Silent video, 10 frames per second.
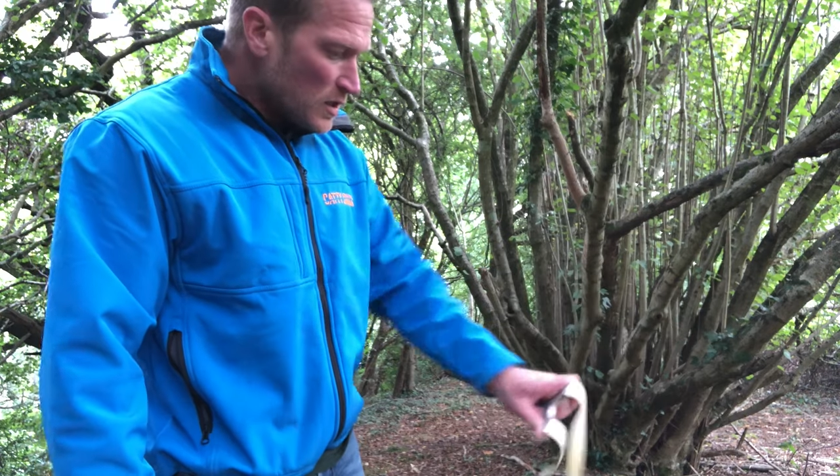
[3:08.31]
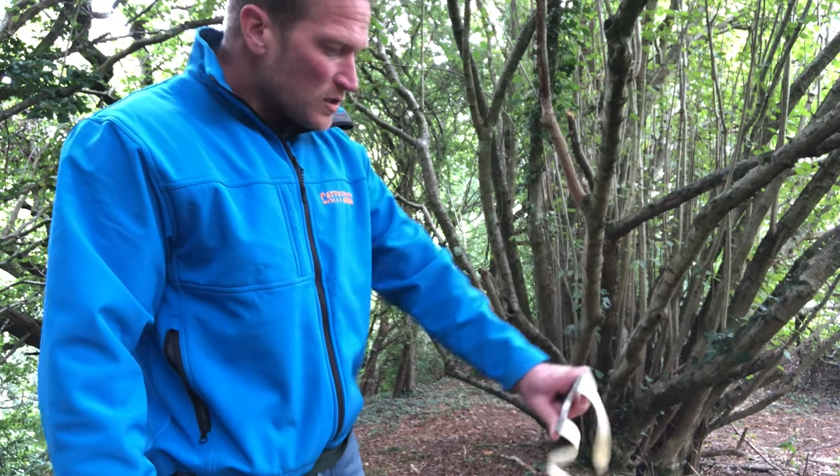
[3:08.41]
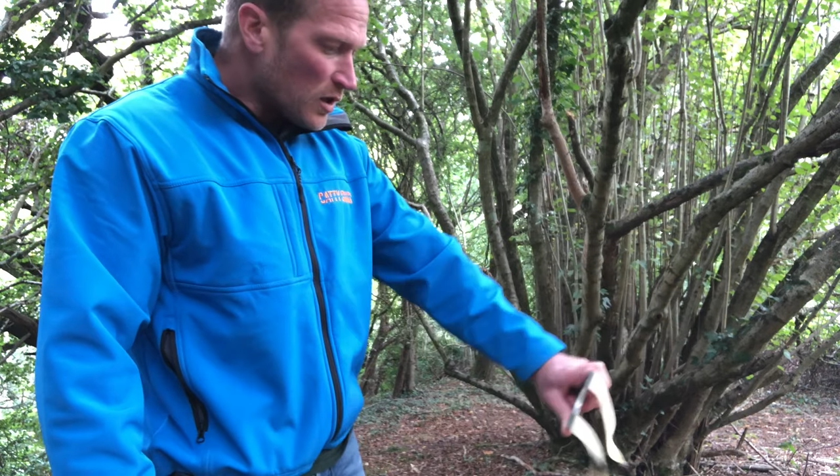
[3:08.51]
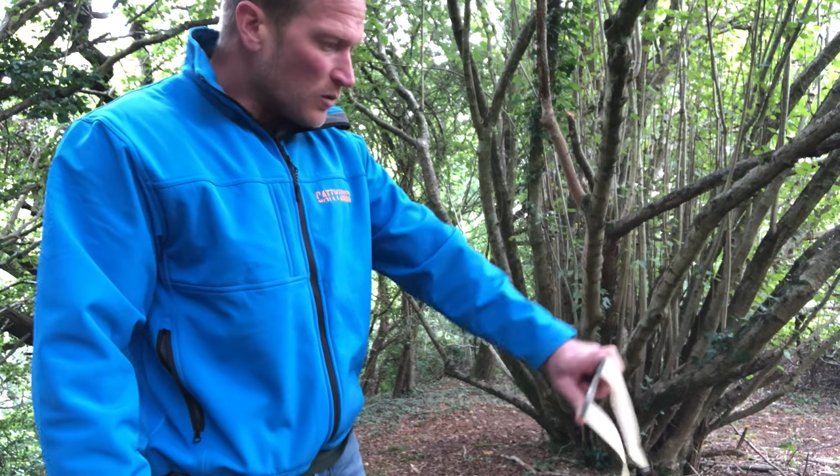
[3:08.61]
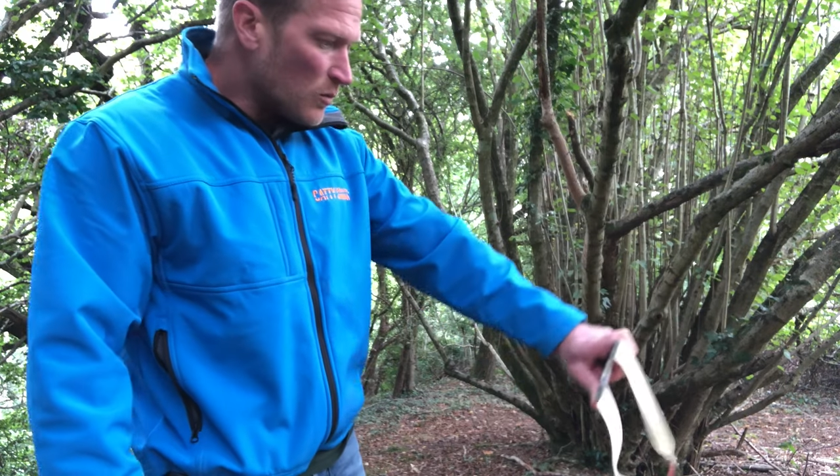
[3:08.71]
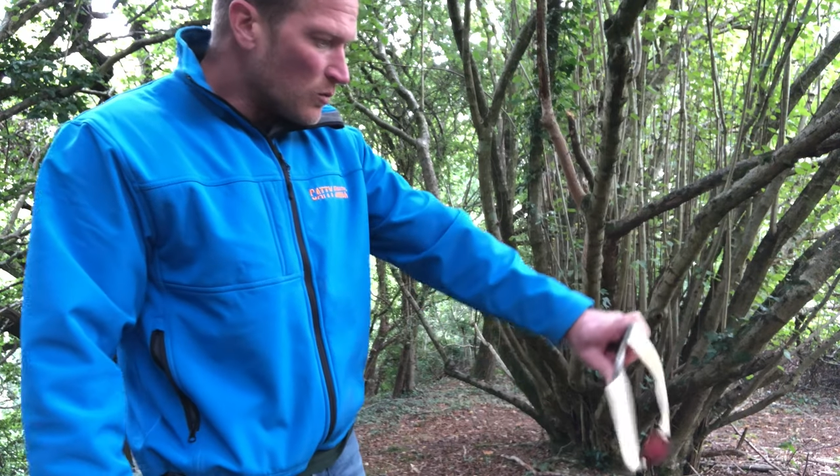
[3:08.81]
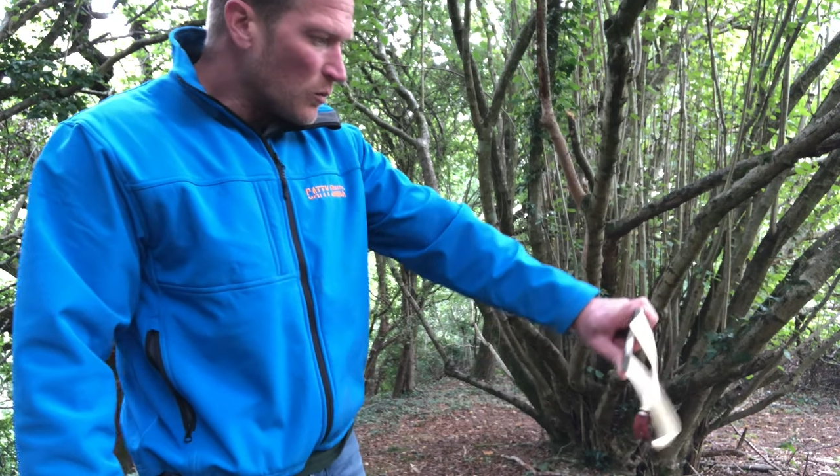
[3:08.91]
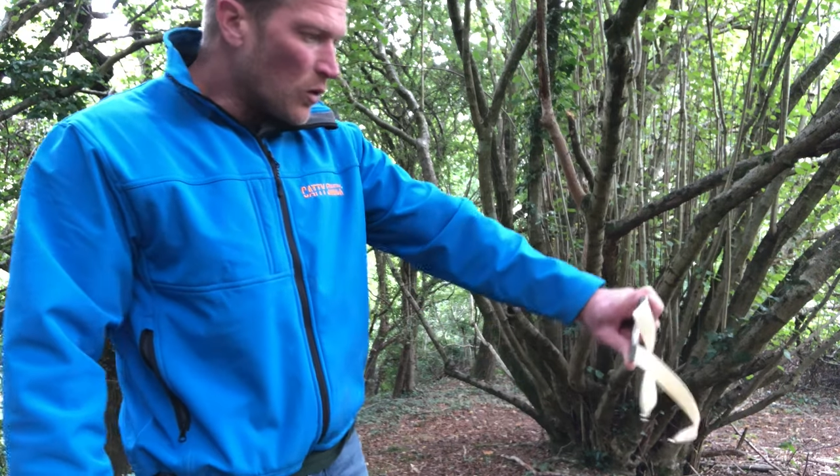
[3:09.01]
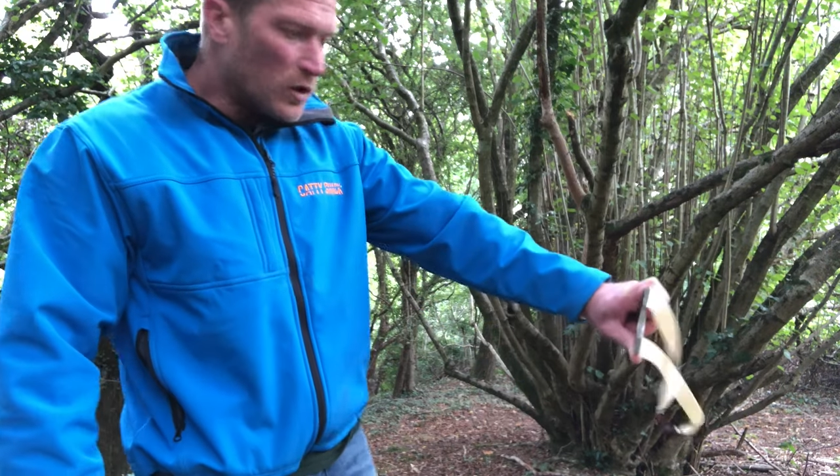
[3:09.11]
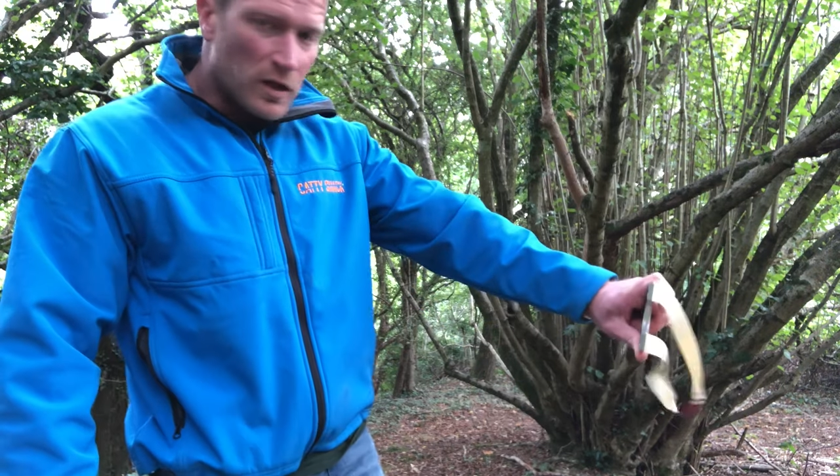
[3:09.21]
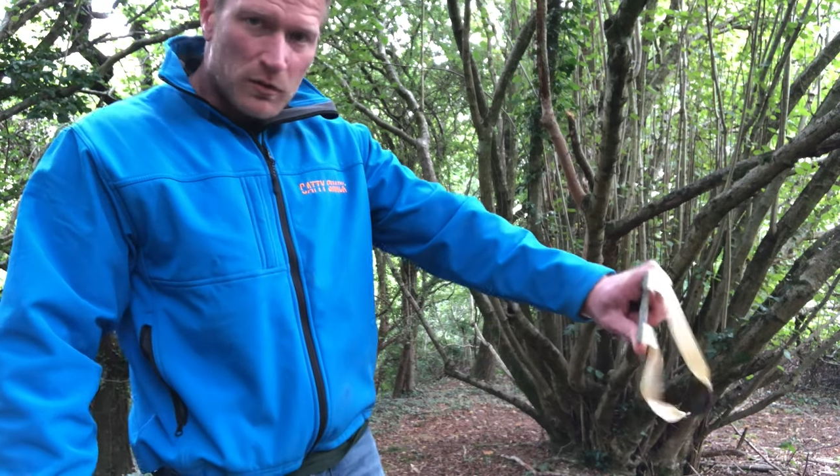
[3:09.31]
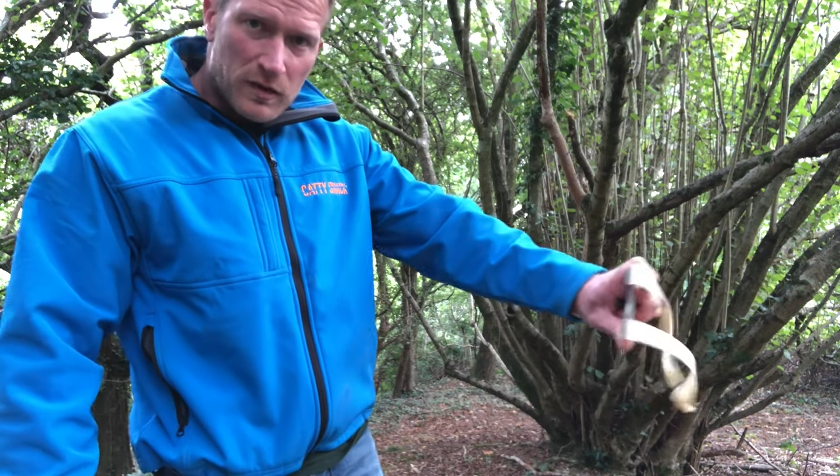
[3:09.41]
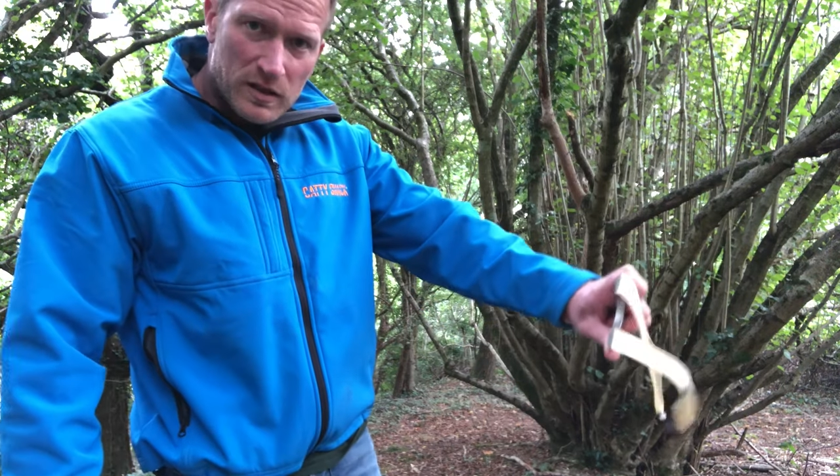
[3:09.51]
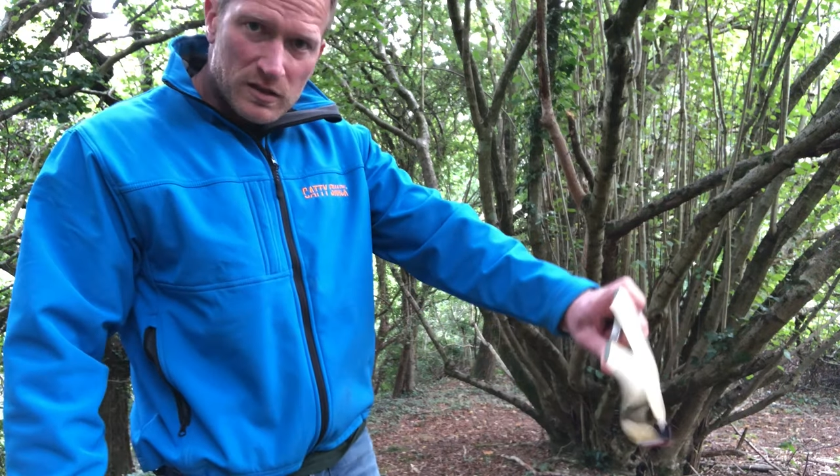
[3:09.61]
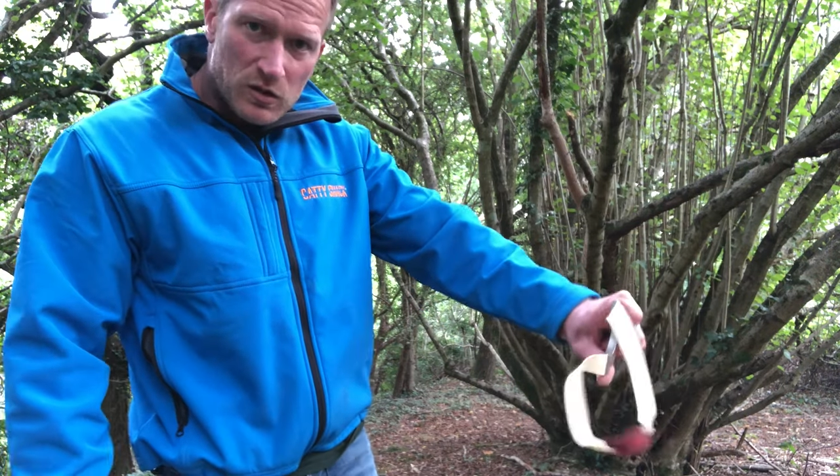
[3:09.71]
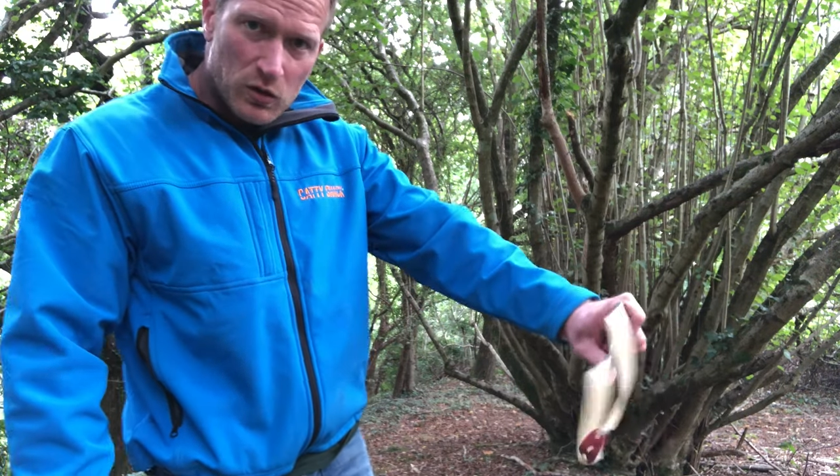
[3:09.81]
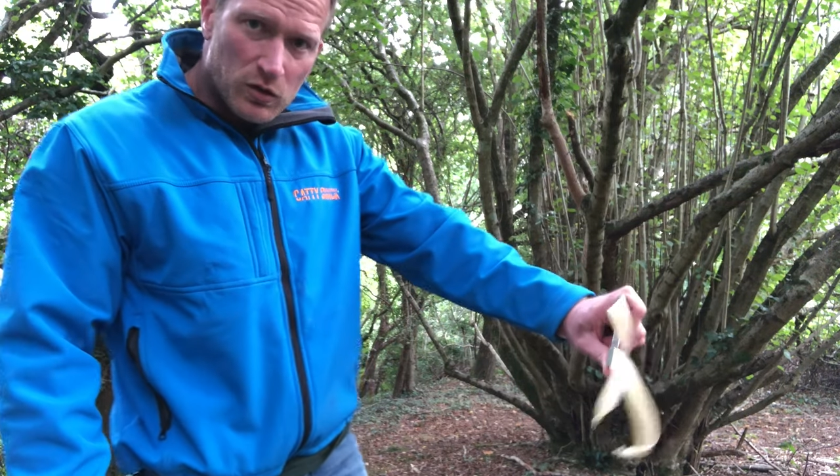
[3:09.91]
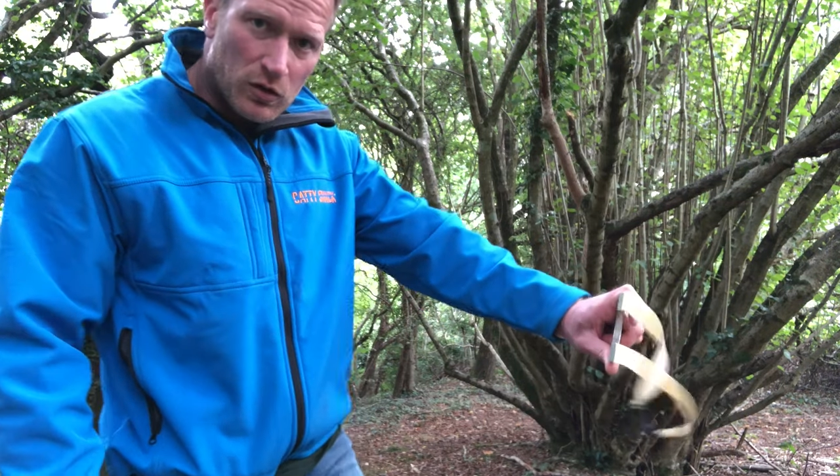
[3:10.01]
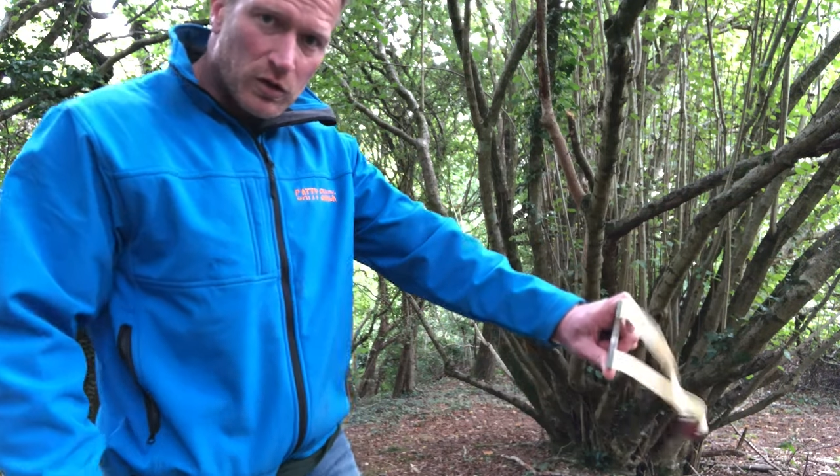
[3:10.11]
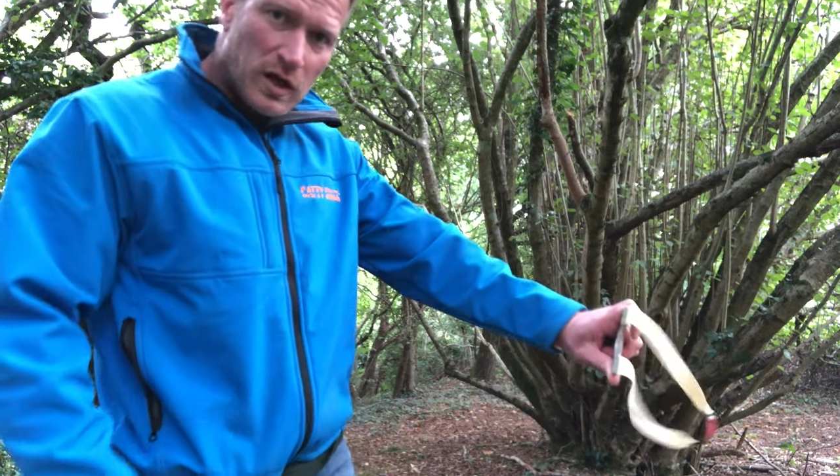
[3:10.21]
So what I don't think is good
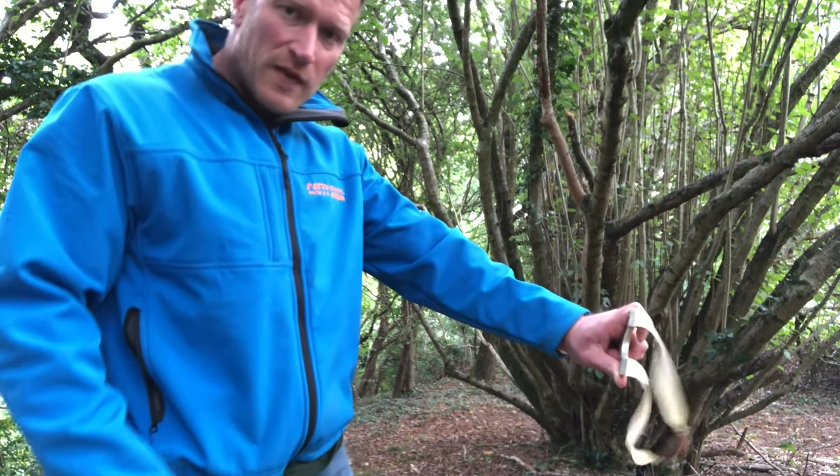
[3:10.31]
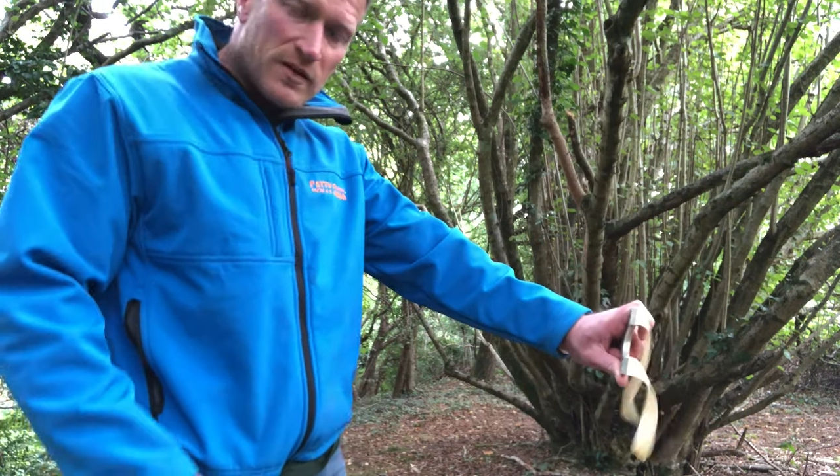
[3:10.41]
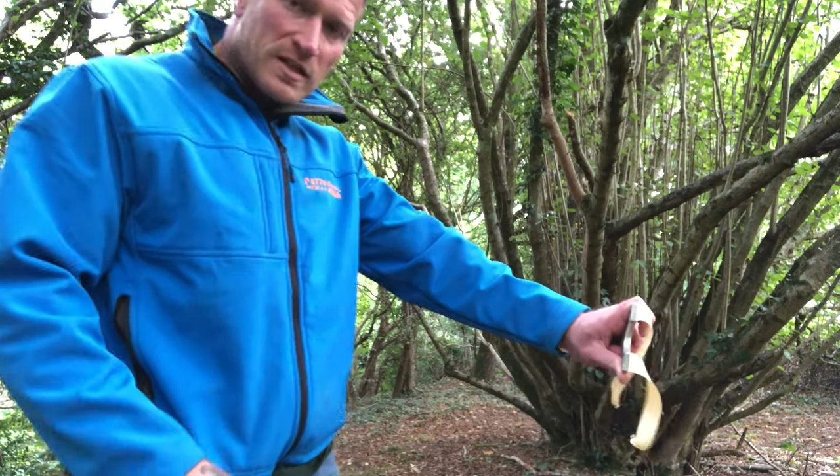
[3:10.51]
on a heavier